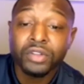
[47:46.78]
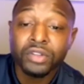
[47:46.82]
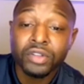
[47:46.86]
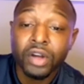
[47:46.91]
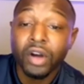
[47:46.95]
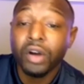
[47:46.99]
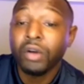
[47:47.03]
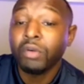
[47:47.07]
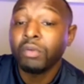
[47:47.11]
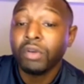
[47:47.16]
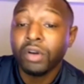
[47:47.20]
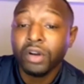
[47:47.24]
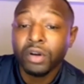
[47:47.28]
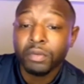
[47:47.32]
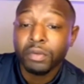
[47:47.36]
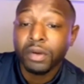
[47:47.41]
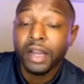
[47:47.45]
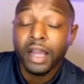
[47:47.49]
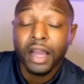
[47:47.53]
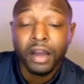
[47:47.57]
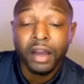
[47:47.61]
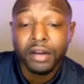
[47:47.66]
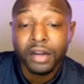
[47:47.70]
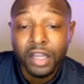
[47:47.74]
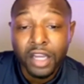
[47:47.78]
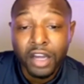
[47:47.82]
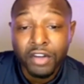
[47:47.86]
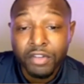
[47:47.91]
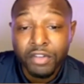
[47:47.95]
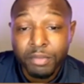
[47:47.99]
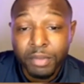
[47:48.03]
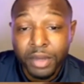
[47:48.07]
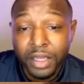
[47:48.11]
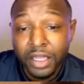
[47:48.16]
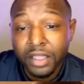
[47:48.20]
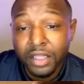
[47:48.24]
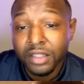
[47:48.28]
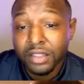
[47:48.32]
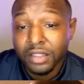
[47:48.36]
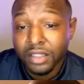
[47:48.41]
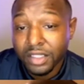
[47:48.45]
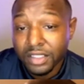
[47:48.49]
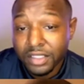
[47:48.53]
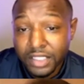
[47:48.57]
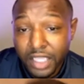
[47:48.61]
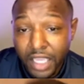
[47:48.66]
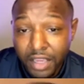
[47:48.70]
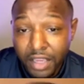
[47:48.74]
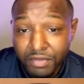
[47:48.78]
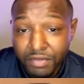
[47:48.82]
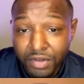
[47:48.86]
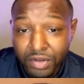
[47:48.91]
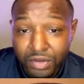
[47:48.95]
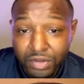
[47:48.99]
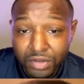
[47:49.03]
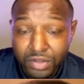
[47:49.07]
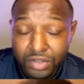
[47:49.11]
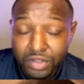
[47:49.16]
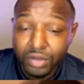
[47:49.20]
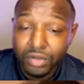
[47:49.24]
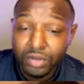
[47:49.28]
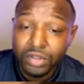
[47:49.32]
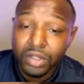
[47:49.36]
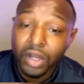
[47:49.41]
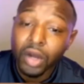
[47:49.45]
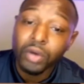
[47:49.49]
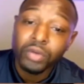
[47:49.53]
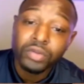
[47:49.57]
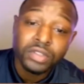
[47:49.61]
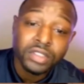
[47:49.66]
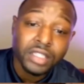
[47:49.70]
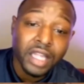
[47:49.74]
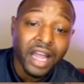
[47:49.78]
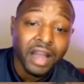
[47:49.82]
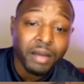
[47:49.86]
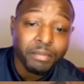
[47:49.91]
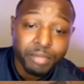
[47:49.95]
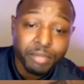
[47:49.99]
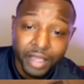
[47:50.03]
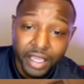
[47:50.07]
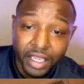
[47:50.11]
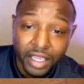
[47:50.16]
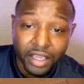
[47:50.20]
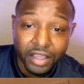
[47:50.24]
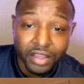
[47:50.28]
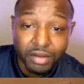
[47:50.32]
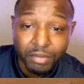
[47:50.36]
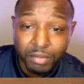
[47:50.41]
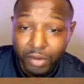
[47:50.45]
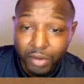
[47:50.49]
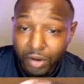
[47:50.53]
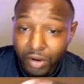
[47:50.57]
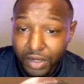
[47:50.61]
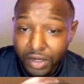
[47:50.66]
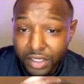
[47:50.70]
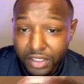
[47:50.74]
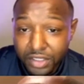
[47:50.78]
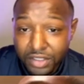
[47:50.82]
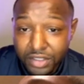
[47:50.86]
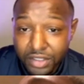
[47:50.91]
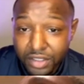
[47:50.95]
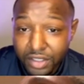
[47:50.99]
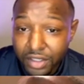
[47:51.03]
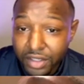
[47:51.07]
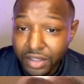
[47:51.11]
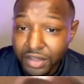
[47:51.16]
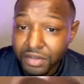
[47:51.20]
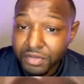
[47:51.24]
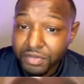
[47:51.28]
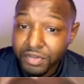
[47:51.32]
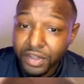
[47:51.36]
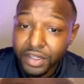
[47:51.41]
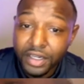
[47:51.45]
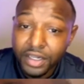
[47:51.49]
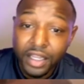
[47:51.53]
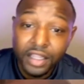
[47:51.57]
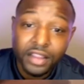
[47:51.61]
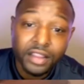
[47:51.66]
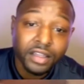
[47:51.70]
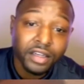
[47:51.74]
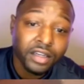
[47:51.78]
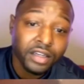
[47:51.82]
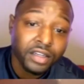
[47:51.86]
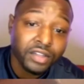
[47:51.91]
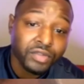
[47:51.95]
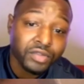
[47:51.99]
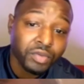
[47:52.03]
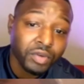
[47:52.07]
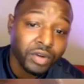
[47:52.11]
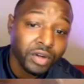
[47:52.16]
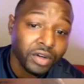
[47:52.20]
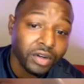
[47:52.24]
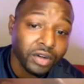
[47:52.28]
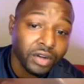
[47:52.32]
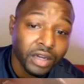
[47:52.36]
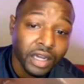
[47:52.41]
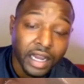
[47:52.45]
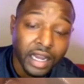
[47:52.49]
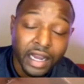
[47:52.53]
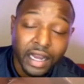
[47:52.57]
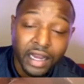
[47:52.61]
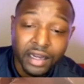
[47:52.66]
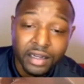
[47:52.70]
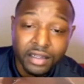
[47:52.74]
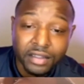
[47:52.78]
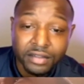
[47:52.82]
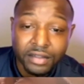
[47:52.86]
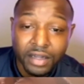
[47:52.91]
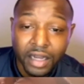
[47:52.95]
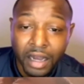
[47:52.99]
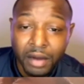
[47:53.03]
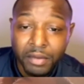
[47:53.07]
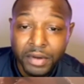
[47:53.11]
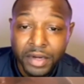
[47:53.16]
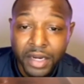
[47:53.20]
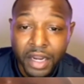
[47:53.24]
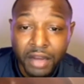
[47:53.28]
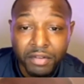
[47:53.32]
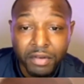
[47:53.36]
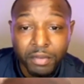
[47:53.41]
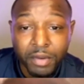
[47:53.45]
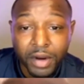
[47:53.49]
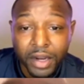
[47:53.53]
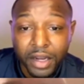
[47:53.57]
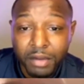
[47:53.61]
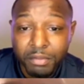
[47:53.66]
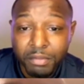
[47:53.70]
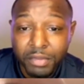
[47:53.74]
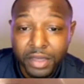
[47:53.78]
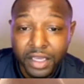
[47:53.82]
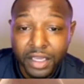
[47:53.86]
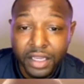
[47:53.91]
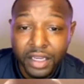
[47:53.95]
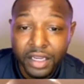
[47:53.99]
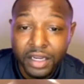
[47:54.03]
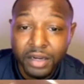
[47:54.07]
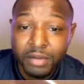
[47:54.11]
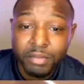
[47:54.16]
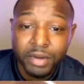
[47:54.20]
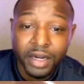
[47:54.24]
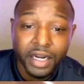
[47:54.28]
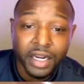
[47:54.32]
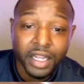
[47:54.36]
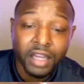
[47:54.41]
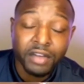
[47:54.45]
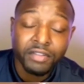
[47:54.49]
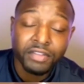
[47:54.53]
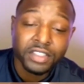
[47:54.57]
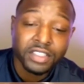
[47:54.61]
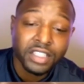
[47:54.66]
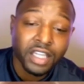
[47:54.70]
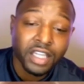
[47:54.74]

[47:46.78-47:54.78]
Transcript: you don't want to rely on the government either to save you. So don't stop paying your mortgage for nothing in this world. I would never recommend anybody ever